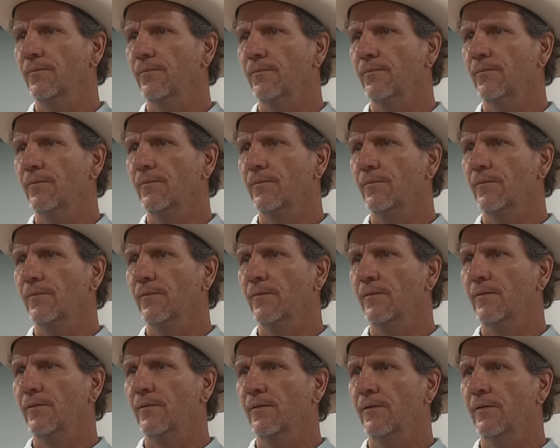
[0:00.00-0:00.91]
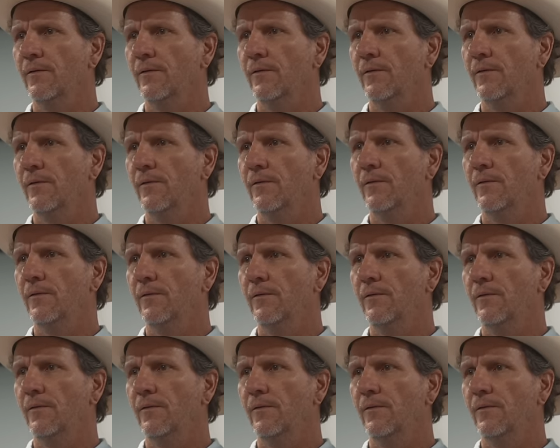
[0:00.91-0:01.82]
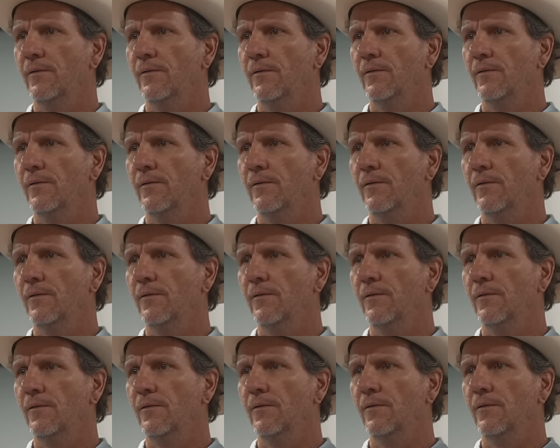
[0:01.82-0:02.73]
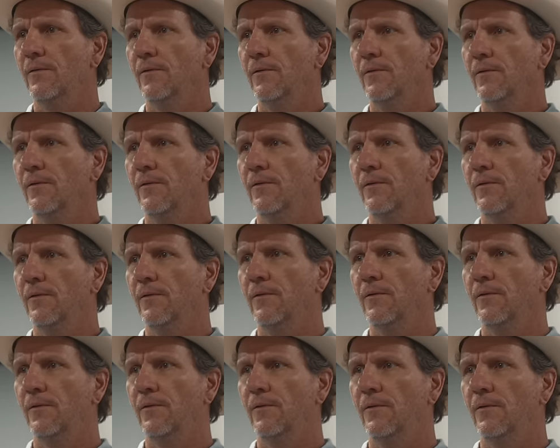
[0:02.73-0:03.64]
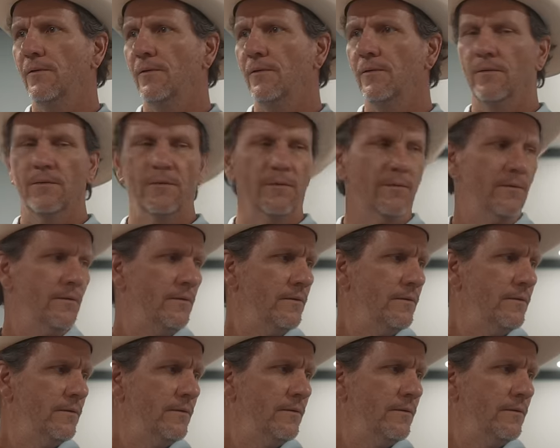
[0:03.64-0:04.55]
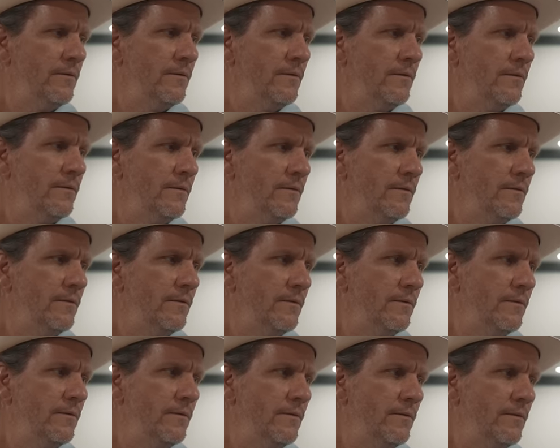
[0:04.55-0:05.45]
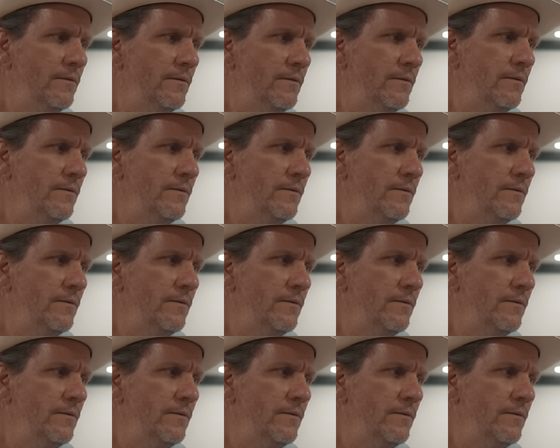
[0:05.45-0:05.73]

(not speaking)